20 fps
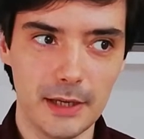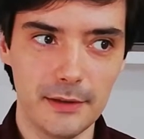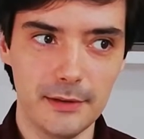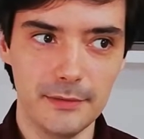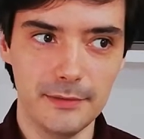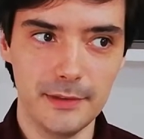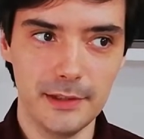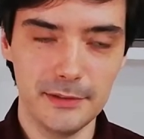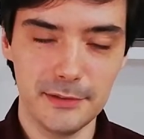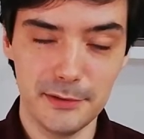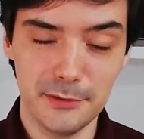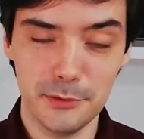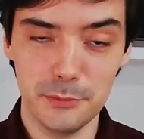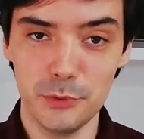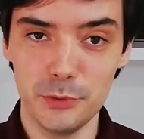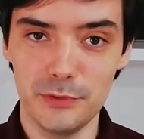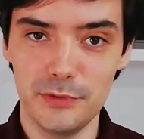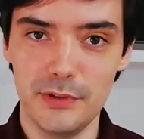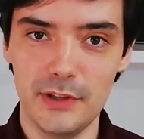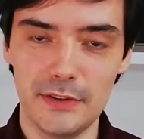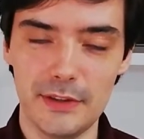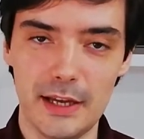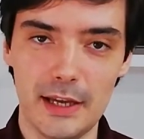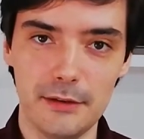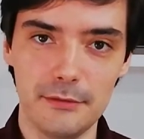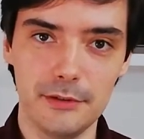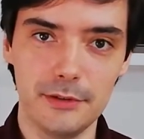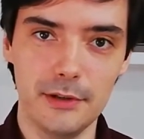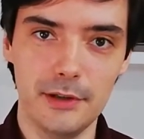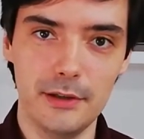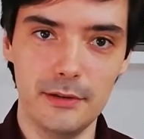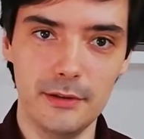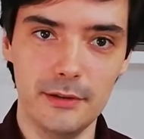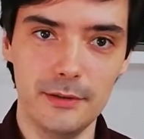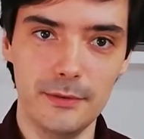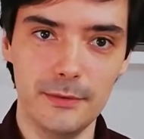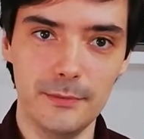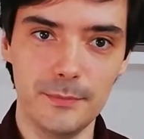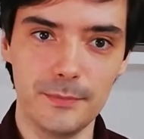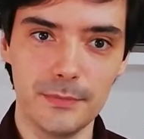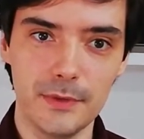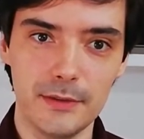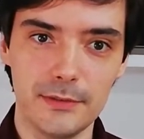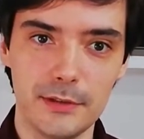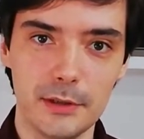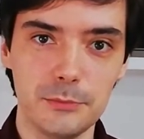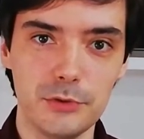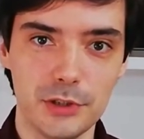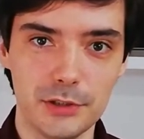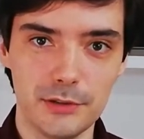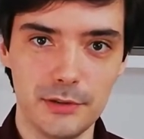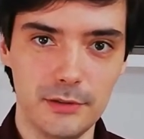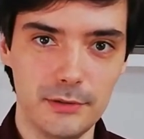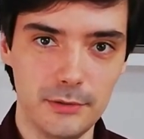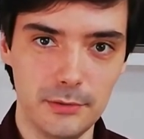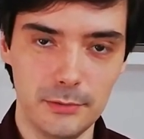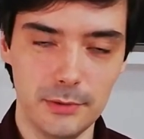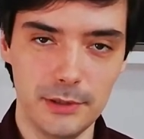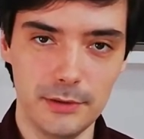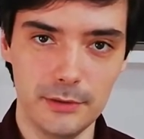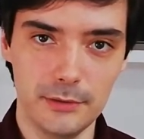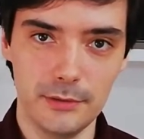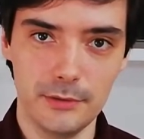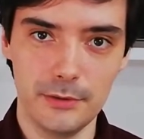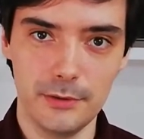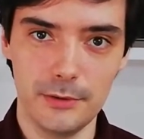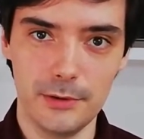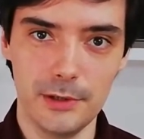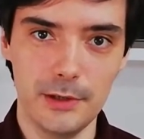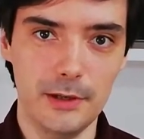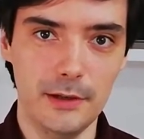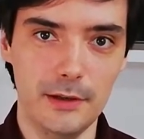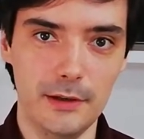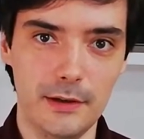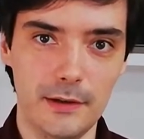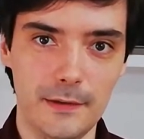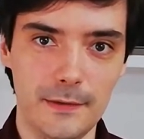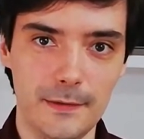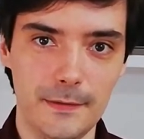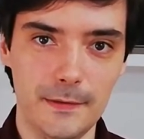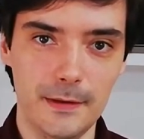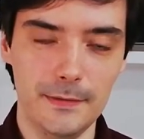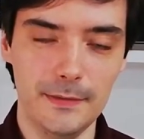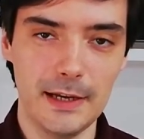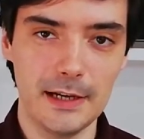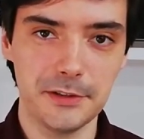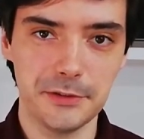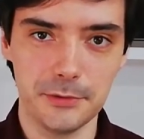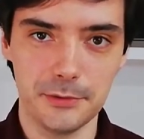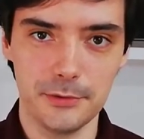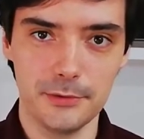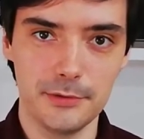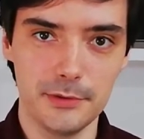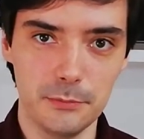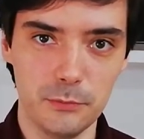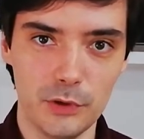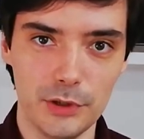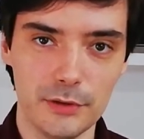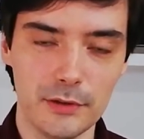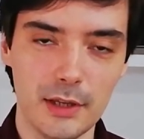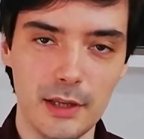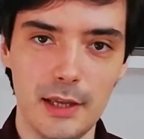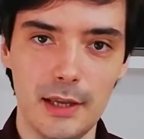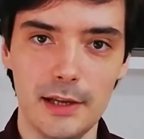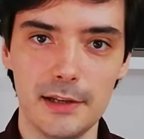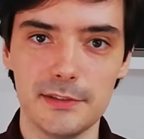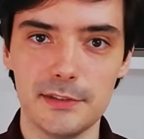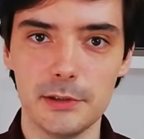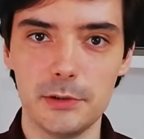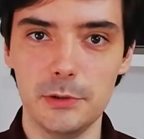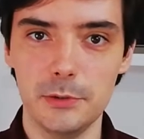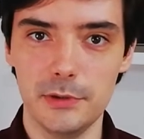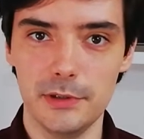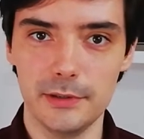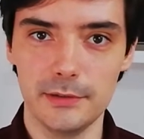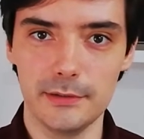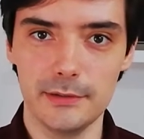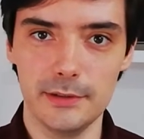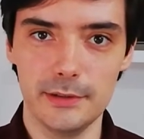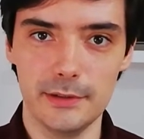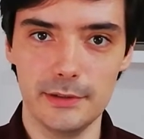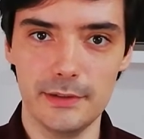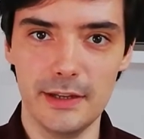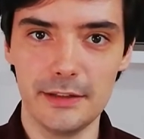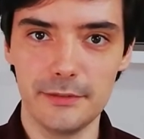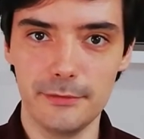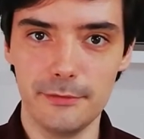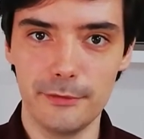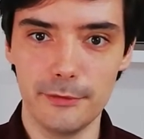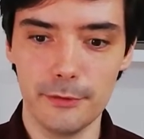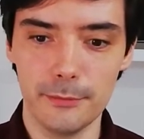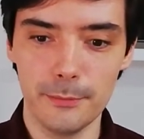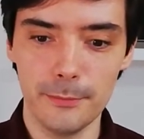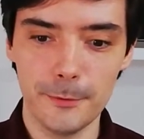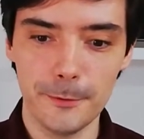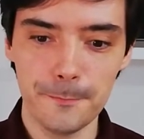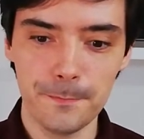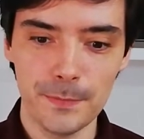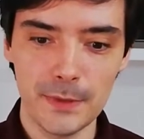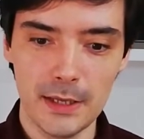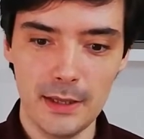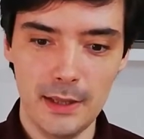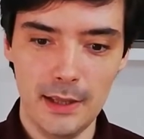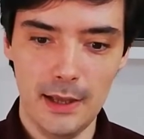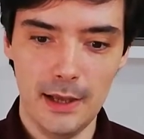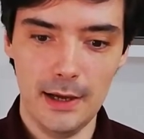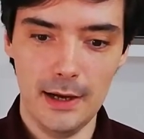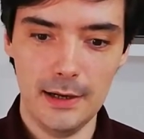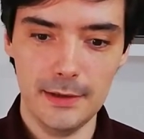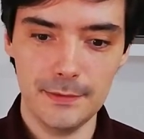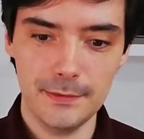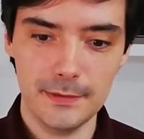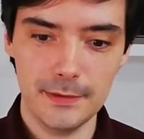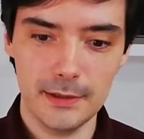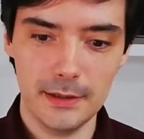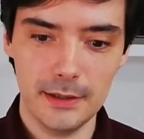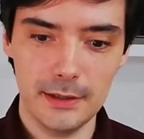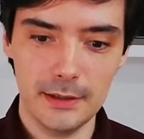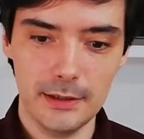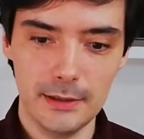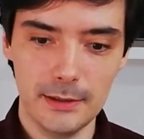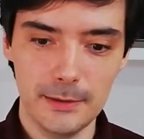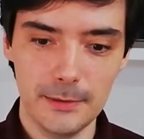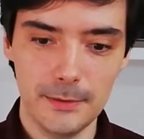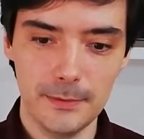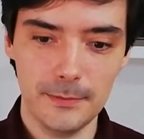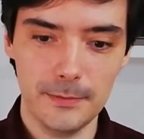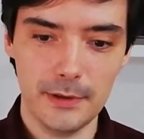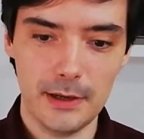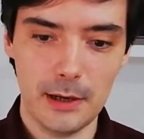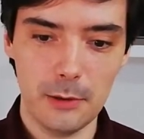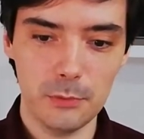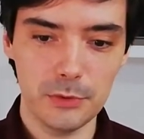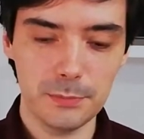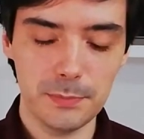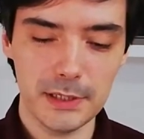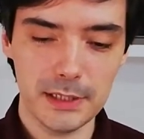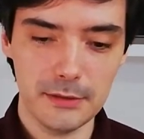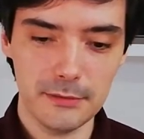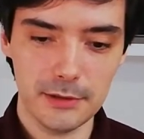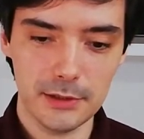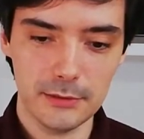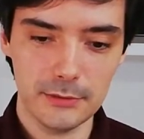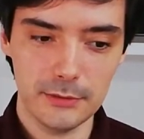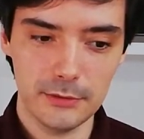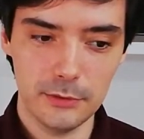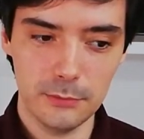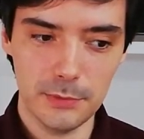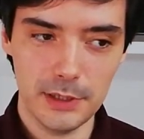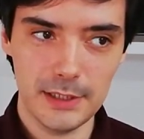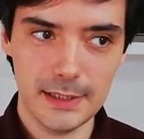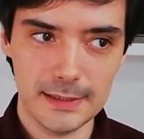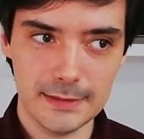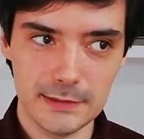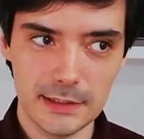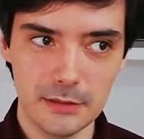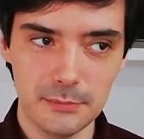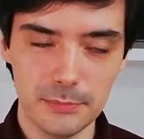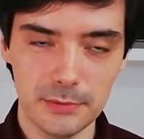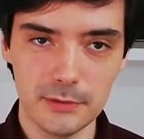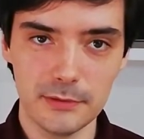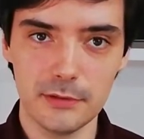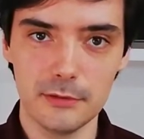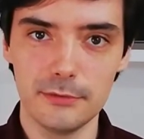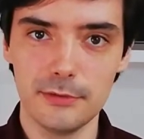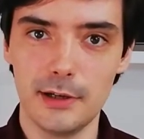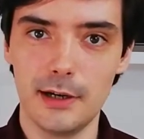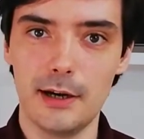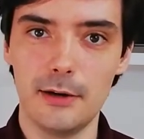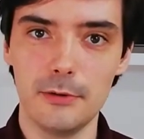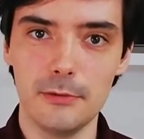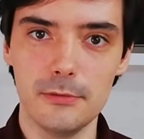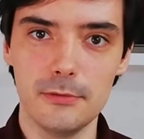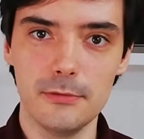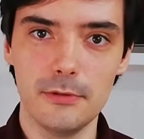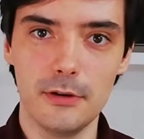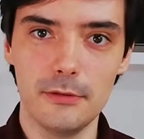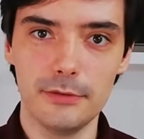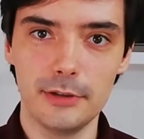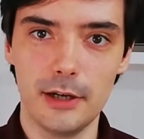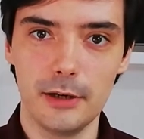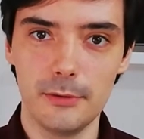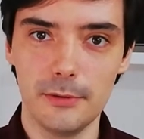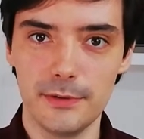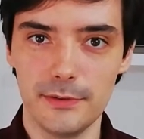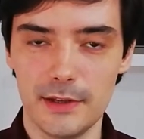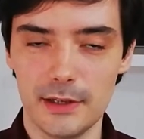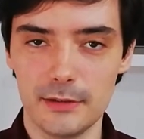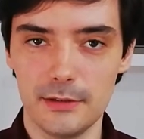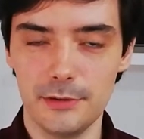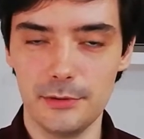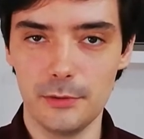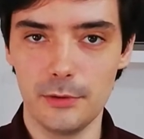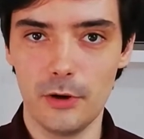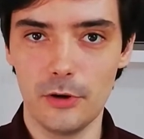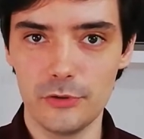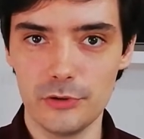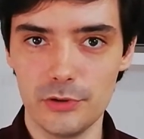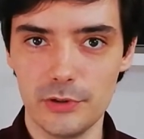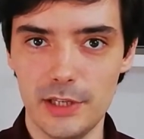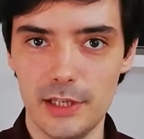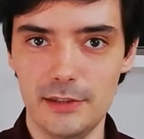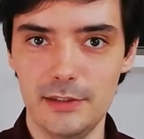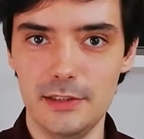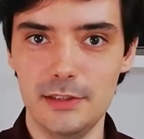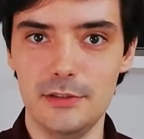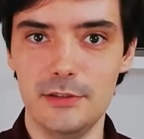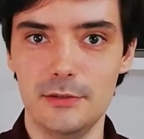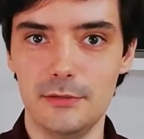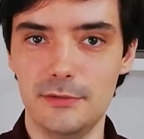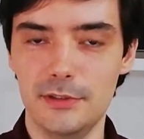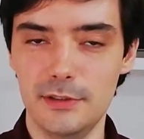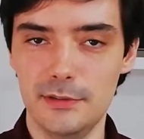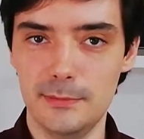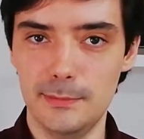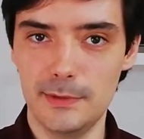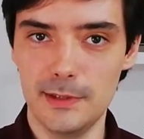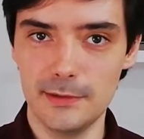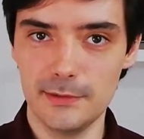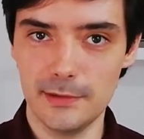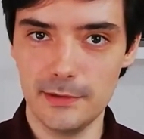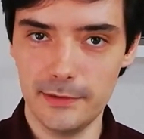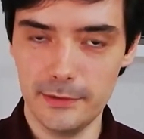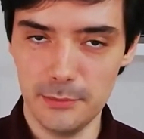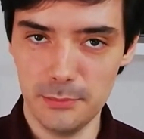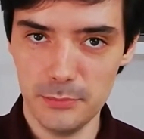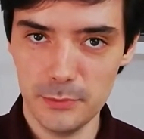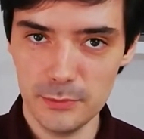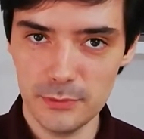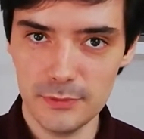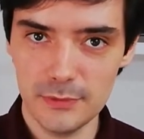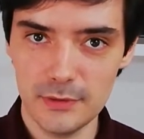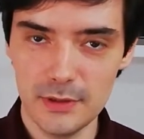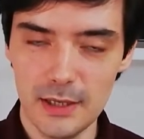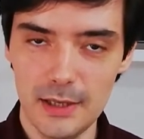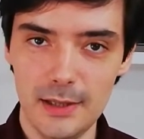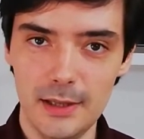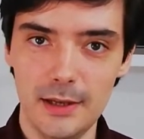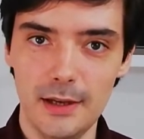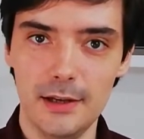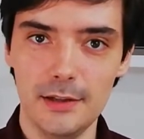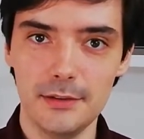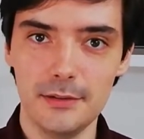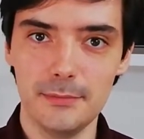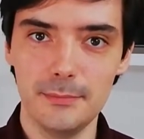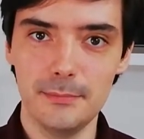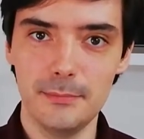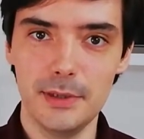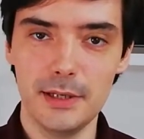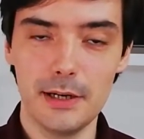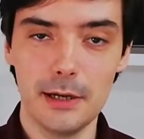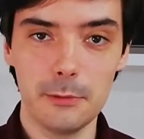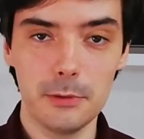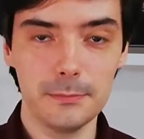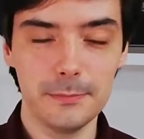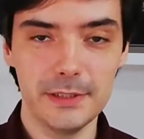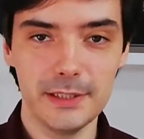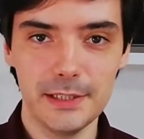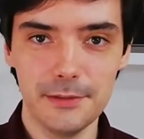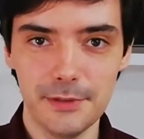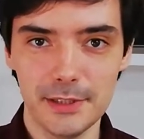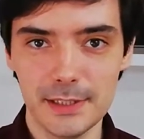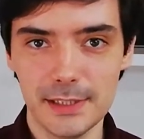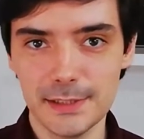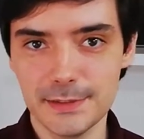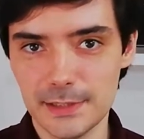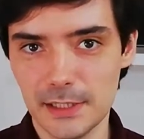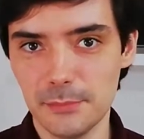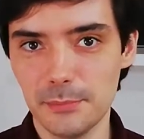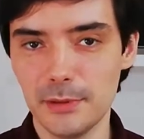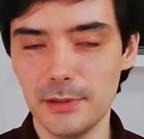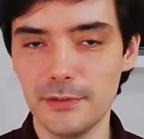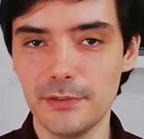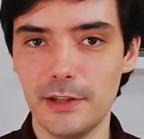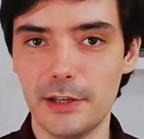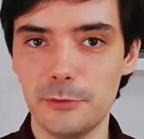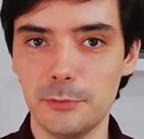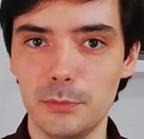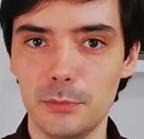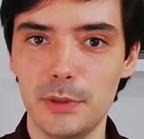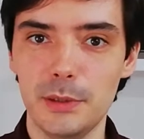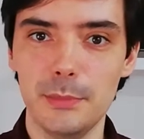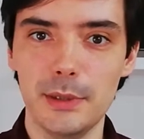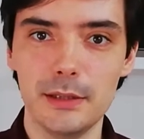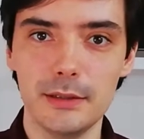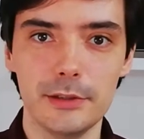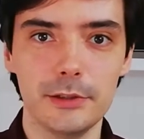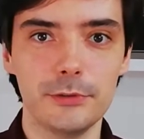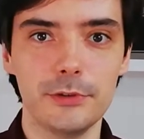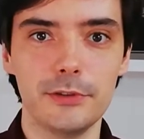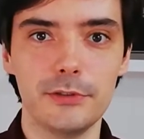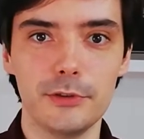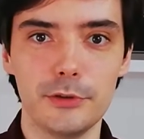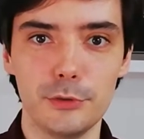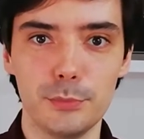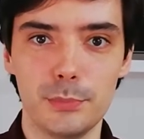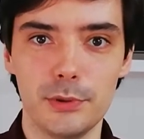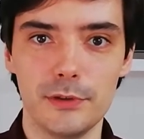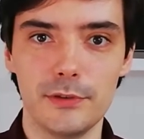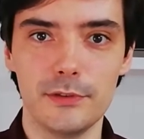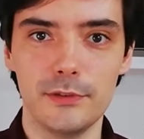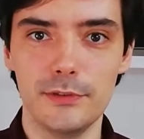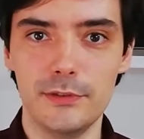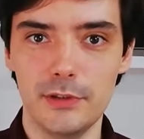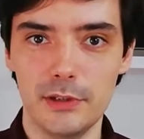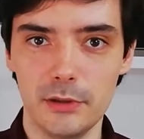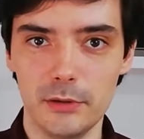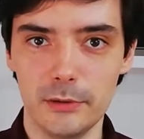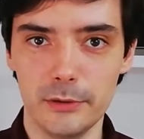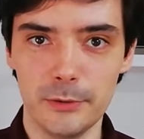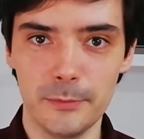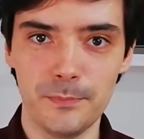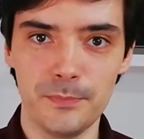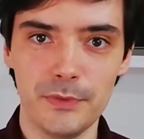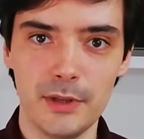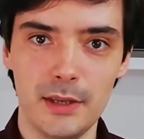tenses and moods that have a subject to it or an actor, someone executing that verb. And I won't be giving too many examples of how exactly to conjugate each of these tenses and moods, but I will be giving examples that mainly on the third person singular.